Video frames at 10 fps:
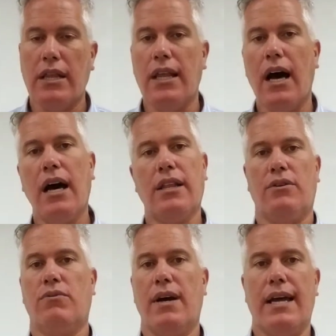The
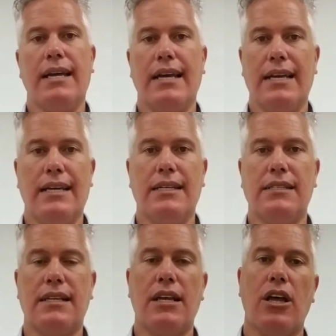other way
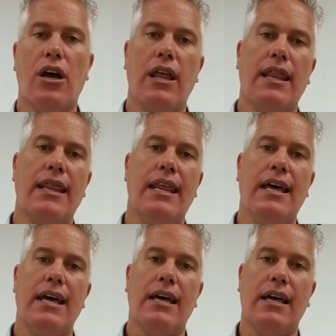is
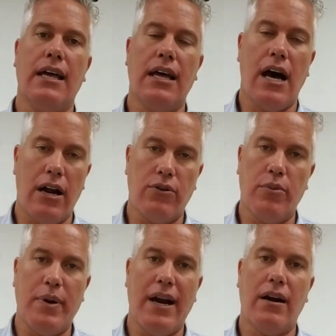the auto
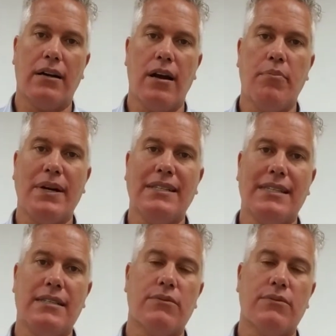repair company says,